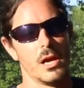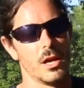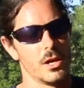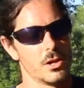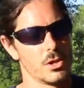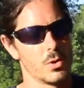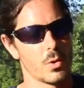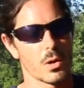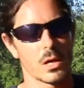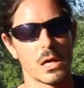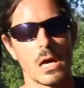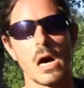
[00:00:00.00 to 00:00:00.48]

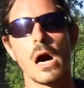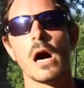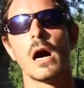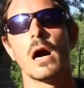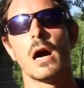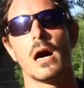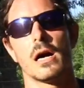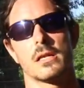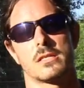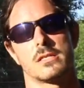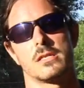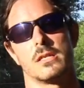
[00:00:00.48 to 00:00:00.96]
You are
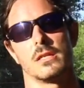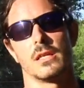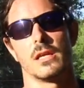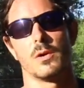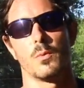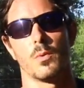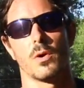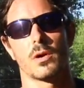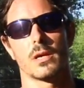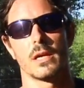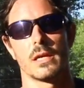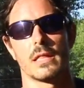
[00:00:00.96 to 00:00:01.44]
constantly
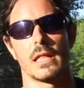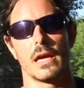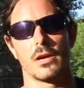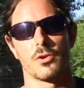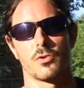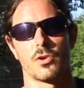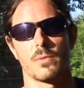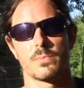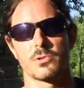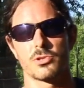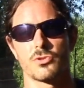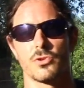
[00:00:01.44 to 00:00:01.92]
working that
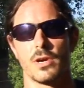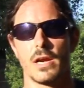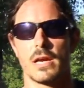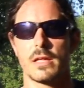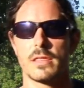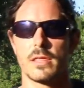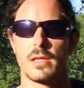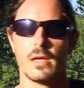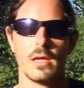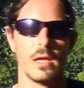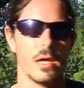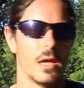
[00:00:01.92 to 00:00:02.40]
grip
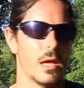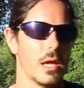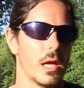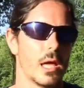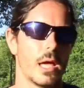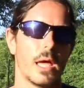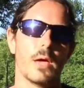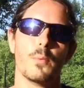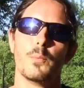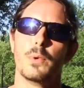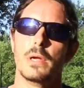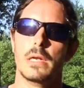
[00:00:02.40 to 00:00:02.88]
strength,
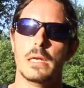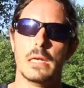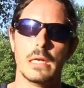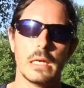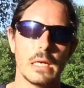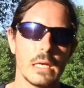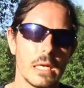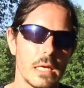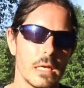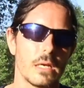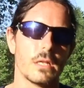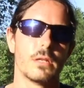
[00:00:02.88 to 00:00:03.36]
and we
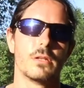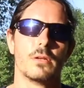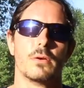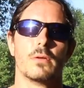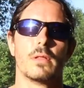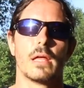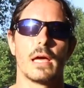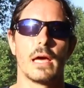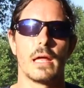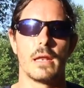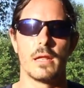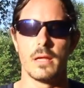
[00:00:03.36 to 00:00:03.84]
need to do
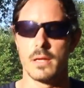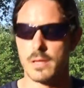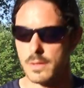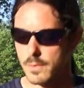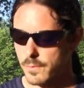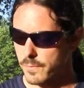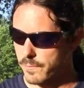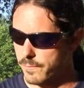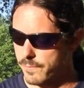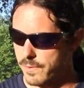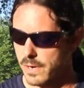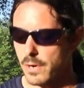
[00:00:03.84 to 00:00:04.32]
that.
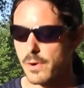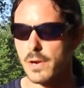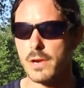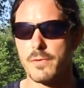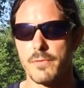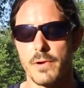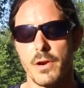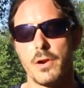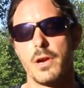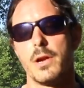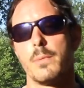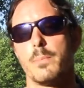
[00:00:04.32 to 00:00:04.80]
Very,
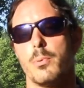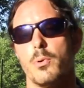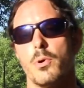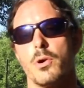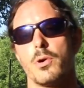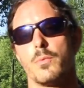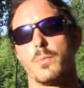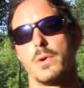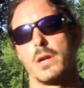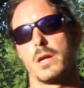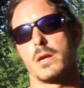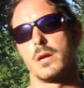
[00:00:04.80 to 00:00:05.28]
very
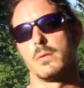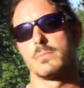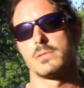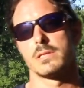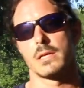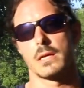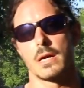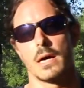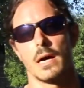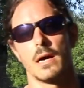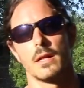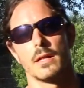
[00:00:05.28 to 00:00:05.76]
important when it comes to
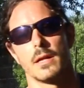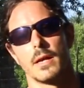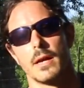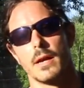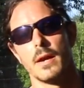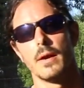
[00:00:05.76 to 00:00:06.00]
collie.